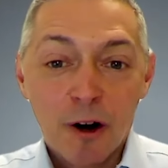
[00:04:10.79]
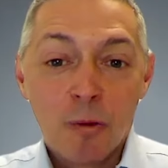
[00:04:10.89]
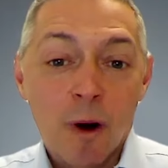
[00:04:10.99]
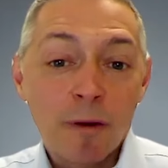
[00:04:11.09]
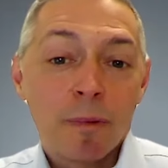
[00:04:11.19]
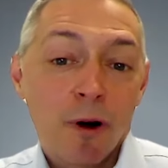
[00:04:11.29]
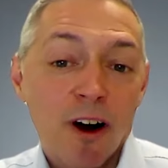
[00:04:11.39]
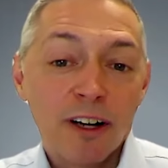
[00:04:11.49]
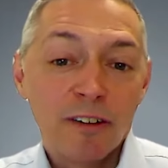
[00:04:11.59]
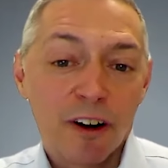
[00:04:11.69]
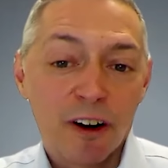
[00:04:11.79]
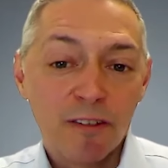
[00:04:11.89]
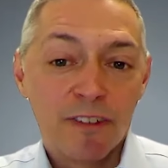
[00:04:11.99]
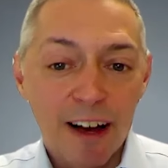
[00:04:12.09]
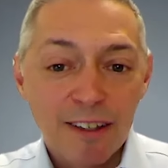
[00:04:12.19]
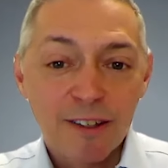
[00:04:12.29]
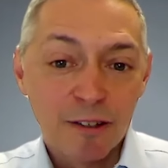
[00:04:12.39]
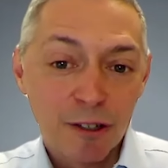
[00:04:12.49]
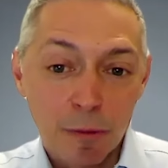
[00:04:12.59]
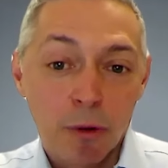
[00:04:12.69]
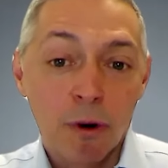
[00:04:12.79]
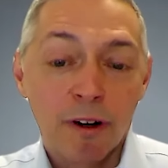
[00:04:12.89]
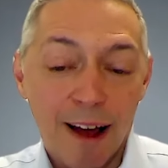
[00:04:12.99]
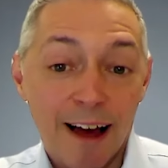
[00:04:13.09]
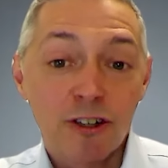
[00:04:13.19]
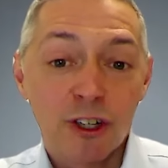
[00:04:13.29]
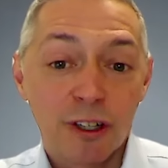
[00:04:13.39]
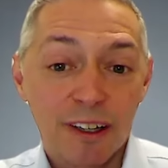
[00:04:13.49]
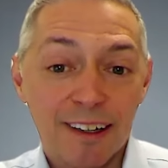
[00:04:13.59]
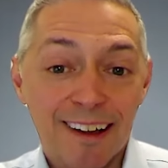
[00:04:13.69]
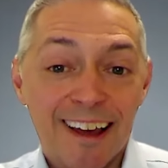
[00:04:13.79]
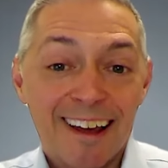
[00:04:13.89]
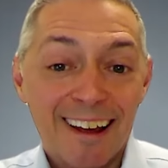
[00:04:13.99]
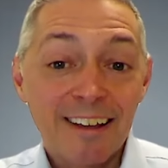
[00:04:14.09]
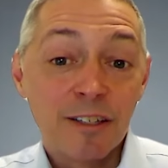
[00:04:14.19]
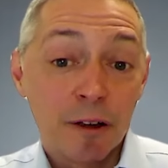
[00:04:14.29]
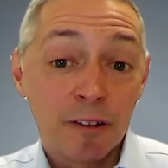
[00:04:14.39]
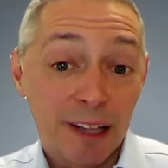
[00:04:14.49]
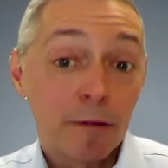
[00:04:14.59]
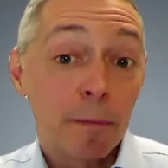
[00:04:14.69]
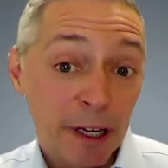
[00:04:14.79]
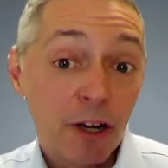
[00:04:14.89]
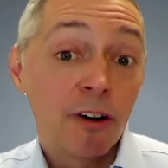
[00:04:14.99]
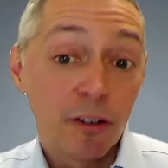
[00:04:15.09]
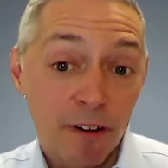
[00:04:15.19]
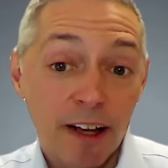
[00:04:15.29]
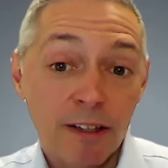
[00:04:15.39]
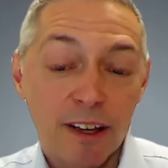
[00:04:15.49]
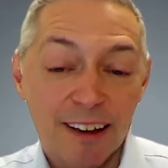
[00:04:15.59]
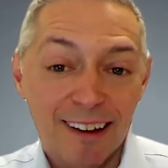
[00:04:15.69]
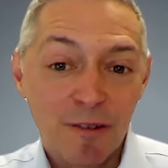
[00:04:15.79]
One part of our advising support actually is like peer advising.